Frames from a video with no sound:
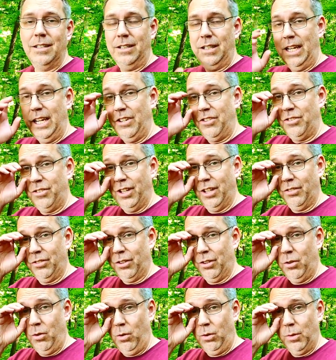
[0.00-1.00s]
each stitch
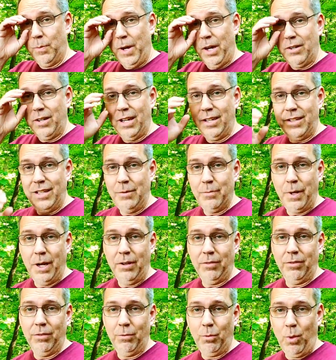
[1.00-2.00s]
can hold about 19
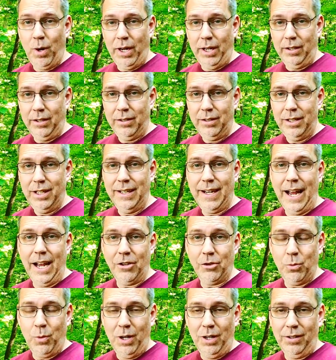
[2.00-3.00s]
pounds of weight. In
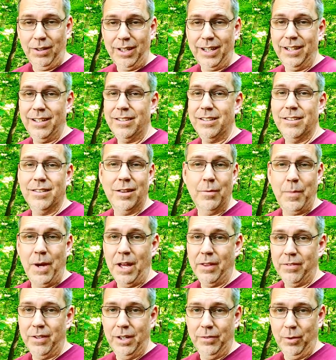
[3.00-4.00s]
actuality, the
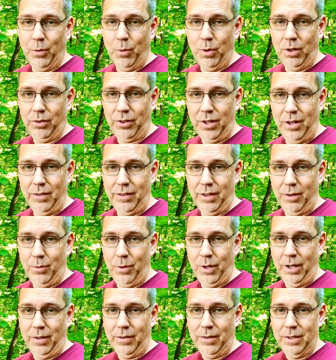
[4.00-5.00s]
math never works out that
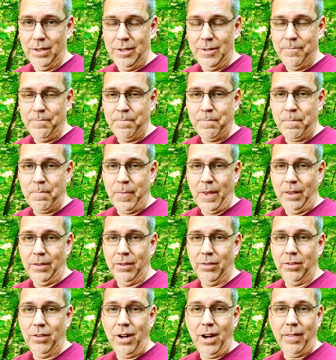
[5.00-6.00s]
way.
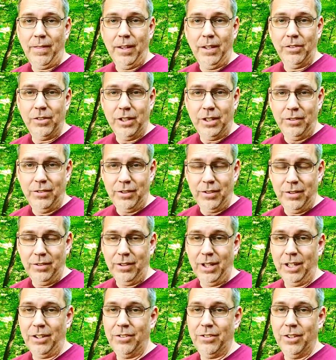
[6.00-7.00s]
There's a lot of things to consider
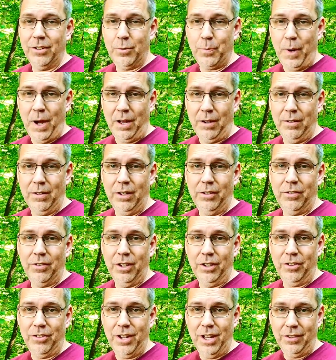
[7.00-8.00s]
like stitch pattern and
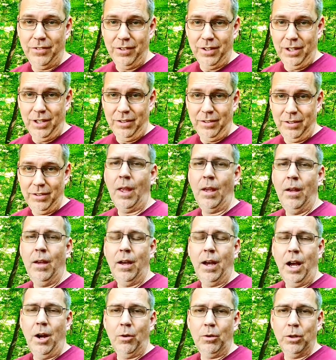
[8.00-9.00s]
stitch density.
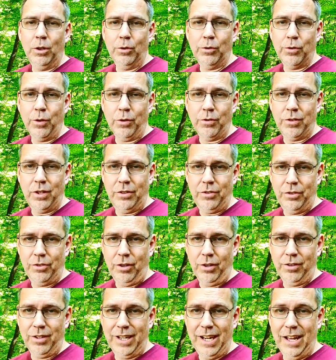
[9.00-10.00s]
How close those stitches
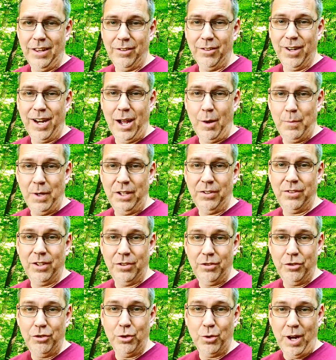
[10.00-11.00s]
are together and how many
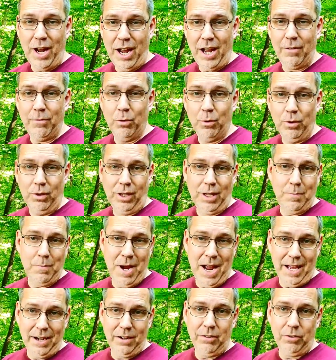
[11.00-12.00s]
stitches you have really
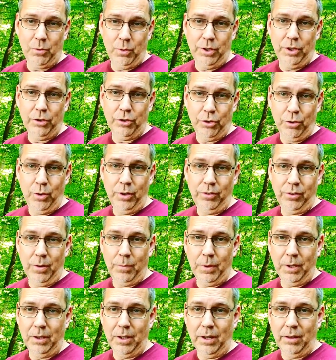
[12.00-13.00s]
matters when you're sewing
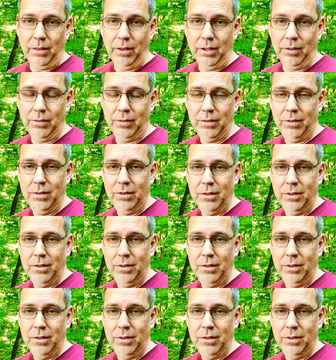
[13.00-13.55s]
something like this.